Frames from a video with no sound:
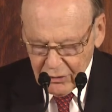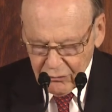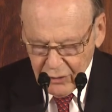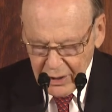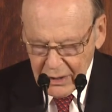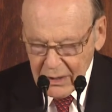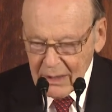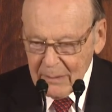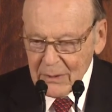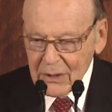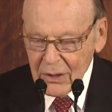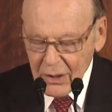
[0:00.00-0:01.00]
greatly
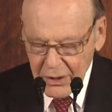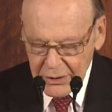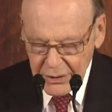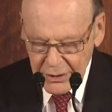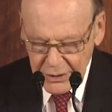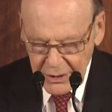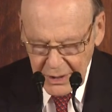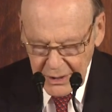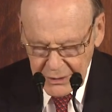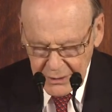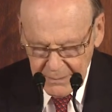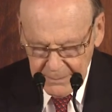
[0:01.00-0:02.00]
limited our
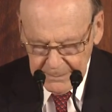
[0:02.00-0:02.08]
success.